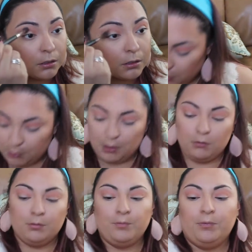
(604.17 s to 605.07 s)
There we go.
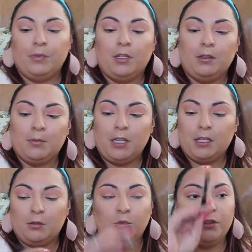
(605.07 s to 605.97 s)
I'm
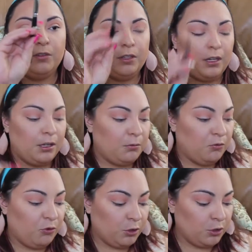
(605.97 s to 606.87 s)
taking the Morphe
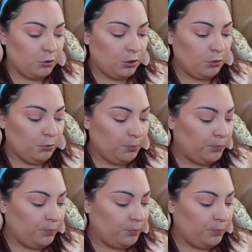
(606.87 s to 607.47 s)
M422